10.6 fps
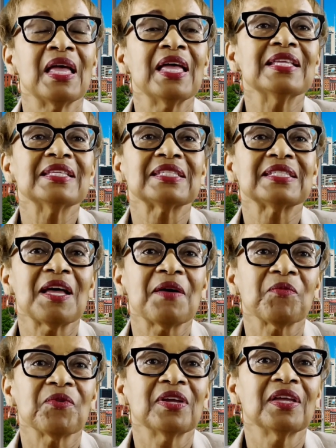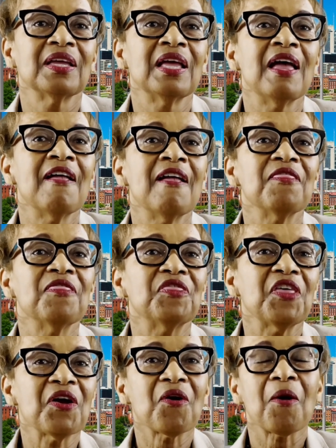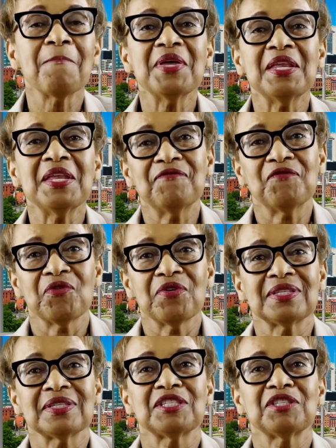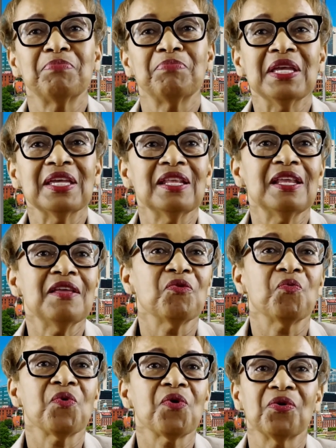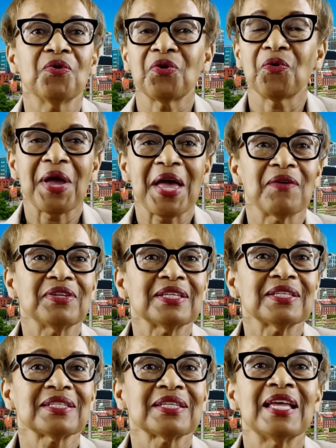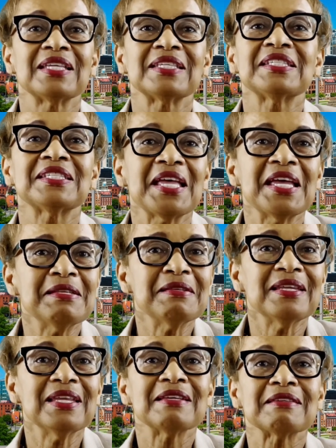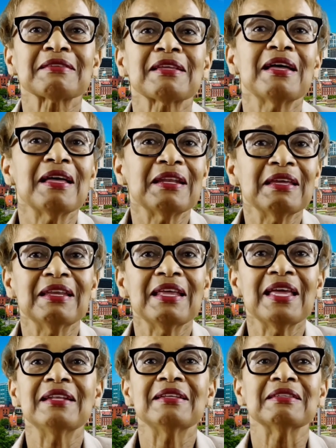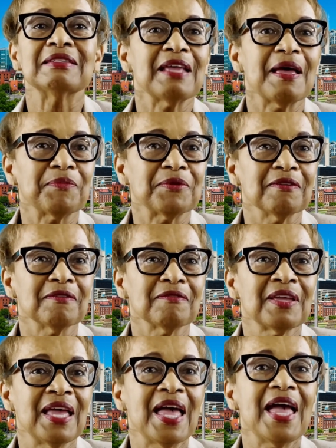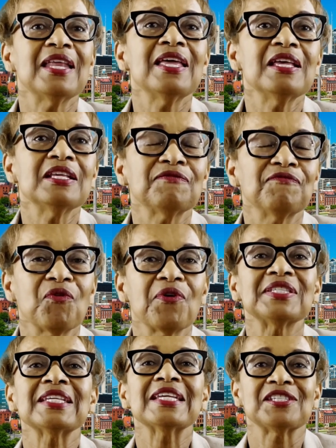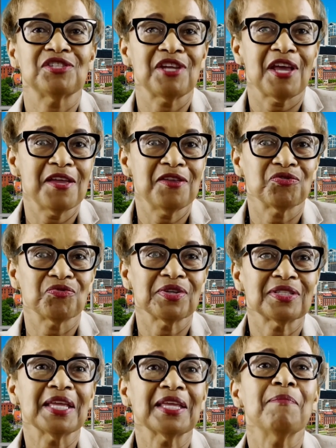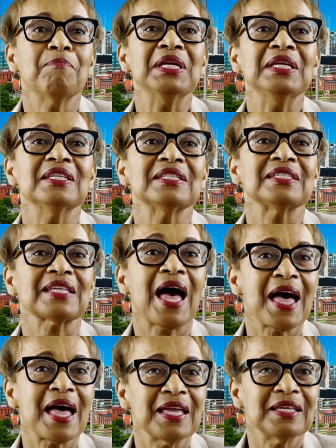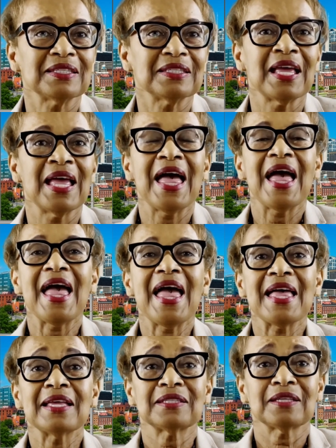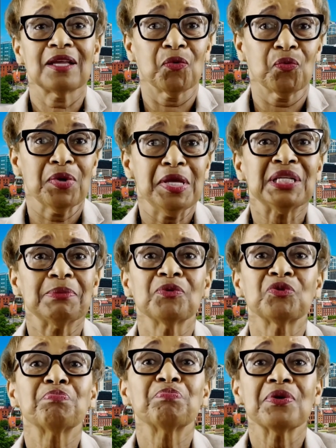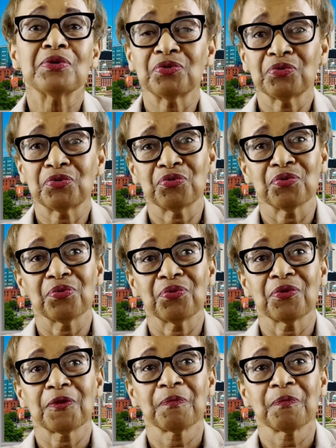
In summary, there are many voices speaking in the world around us. Satan is cunning and deceptive, and his voice is dangerous and can be disguised as a reasonable spiritual truth.